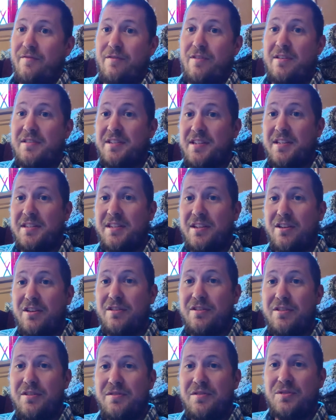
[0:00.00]
Friends, that's the
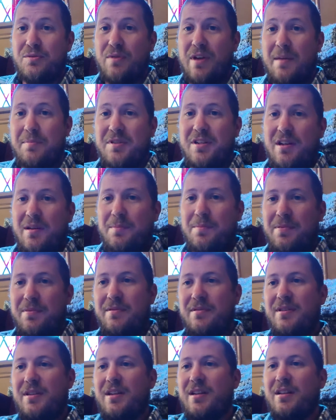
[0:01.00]
good news wrapped up
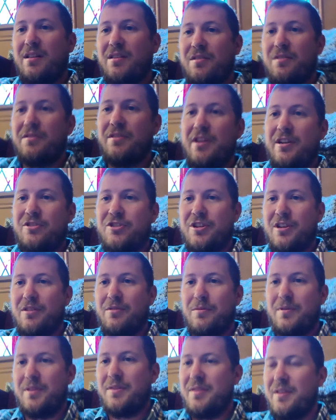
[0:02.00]
in a little
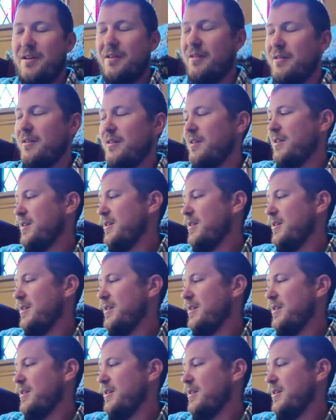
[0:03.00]
nutshell right there.